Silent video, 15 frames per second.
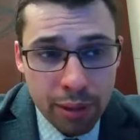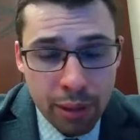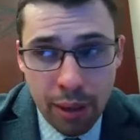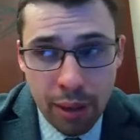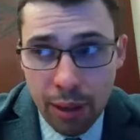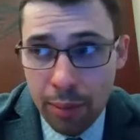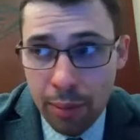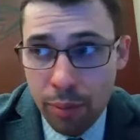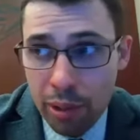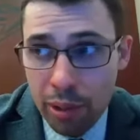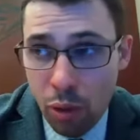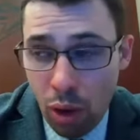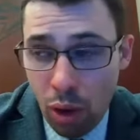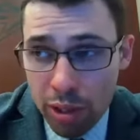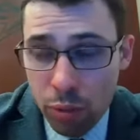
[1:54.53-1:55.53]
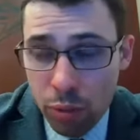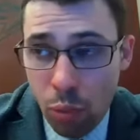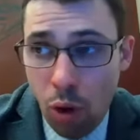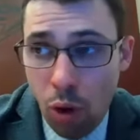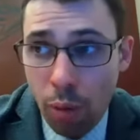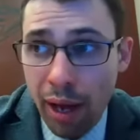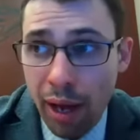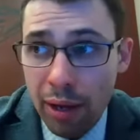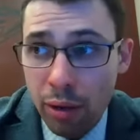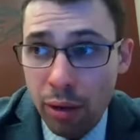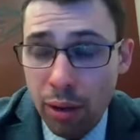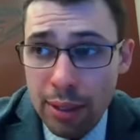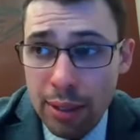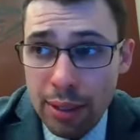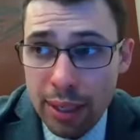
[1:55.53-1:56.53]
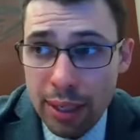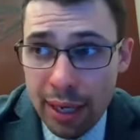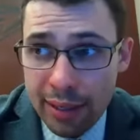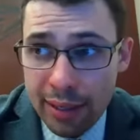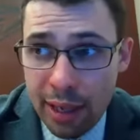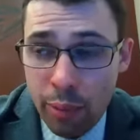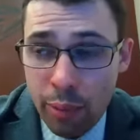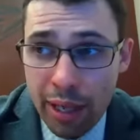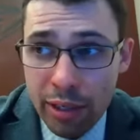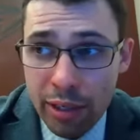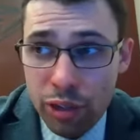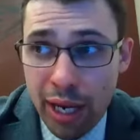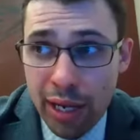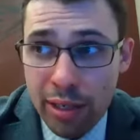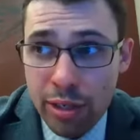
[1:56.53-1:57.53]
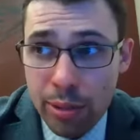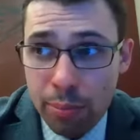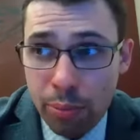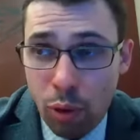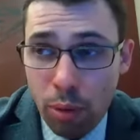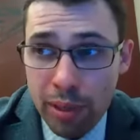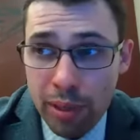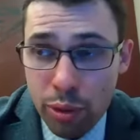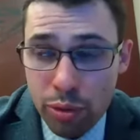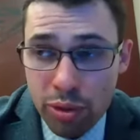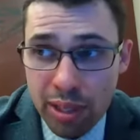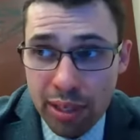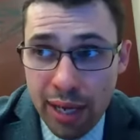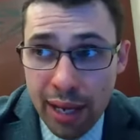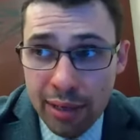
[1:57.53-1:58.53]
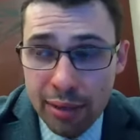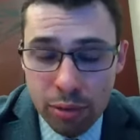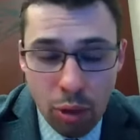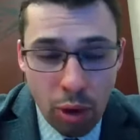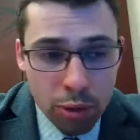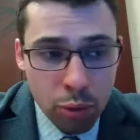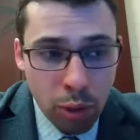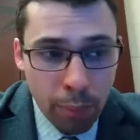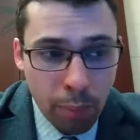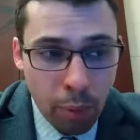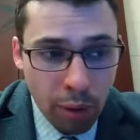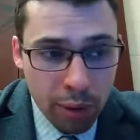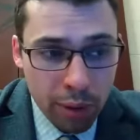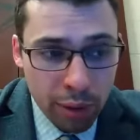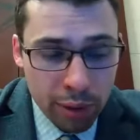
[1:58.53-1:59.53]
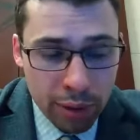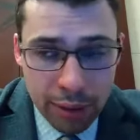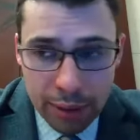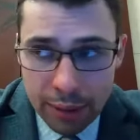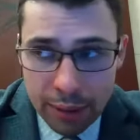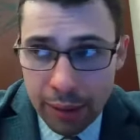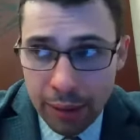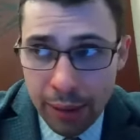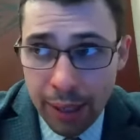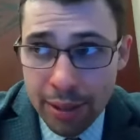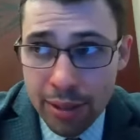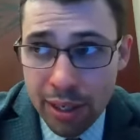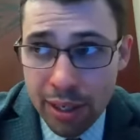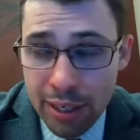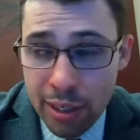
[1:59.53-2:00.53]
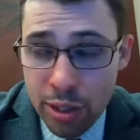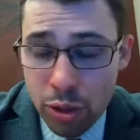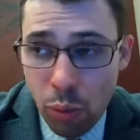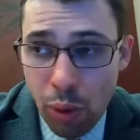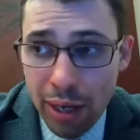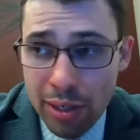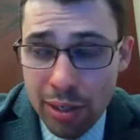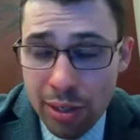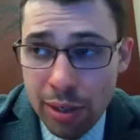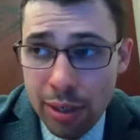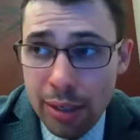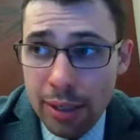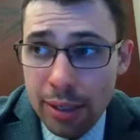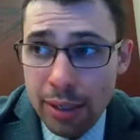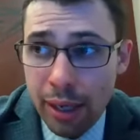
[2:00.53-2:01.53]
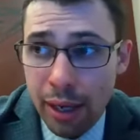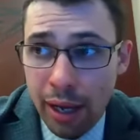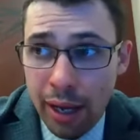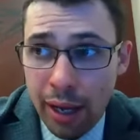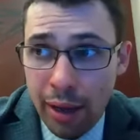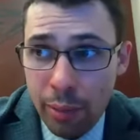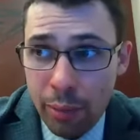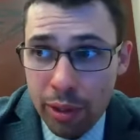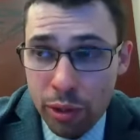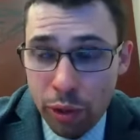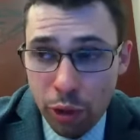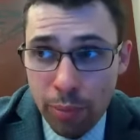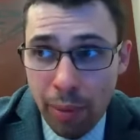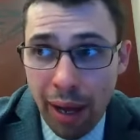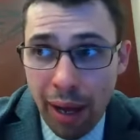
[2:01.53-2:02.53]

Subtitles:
We lost a wall battle, and then we had a chance to probably use the net, talk to our partner, exit east-west, and we turned